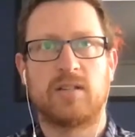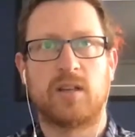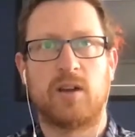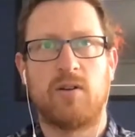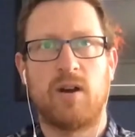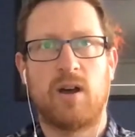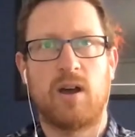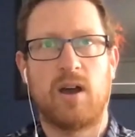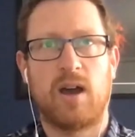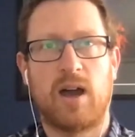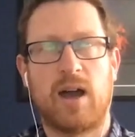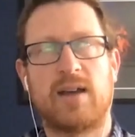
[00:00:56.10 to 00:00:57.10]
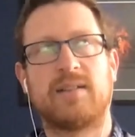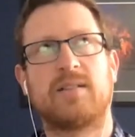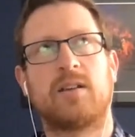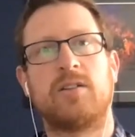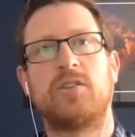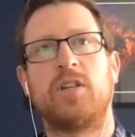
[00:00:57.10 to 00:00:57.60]
So
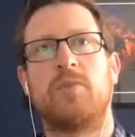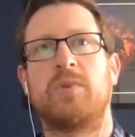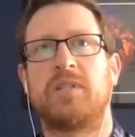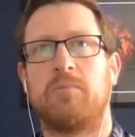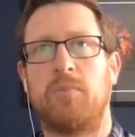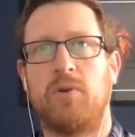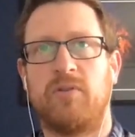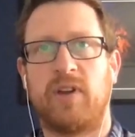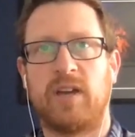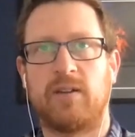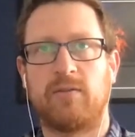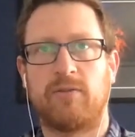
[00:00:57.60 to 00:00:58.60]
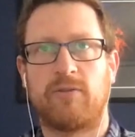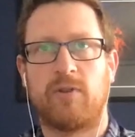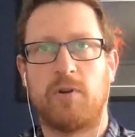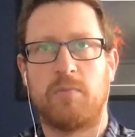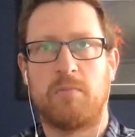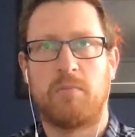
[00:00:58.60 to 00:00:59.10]
as consumers are moving
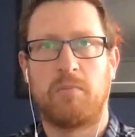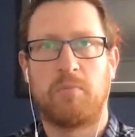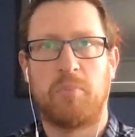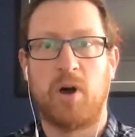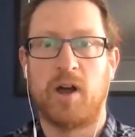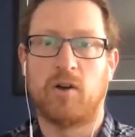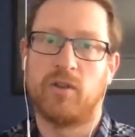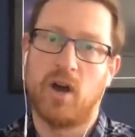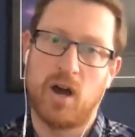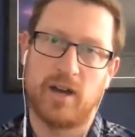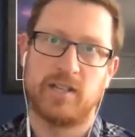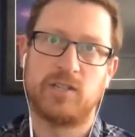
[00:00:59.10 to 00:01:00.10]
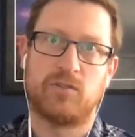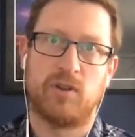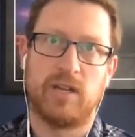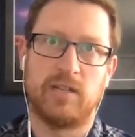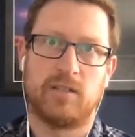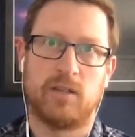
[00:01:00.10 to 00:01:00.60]
from buying on the high
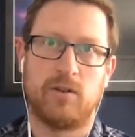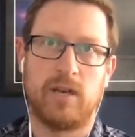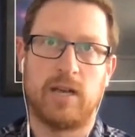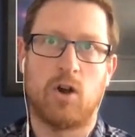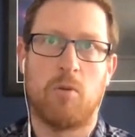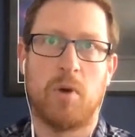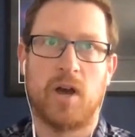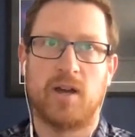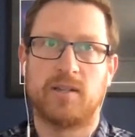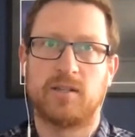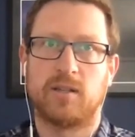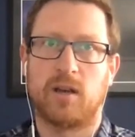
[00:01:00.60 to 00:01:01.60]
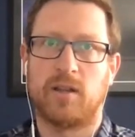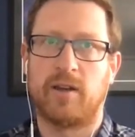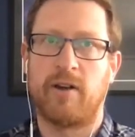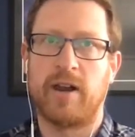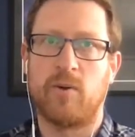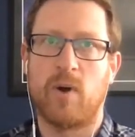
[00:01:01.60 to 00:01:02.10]
street to e-commerce, are
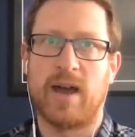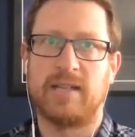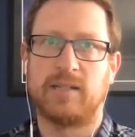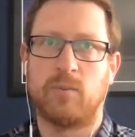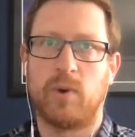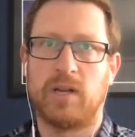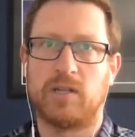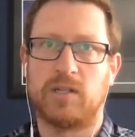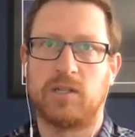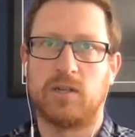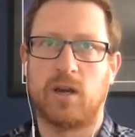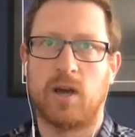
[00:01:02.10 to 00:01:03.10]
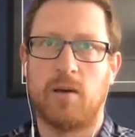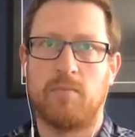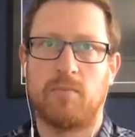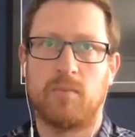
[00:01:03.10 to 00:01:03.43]
there any ways in which um,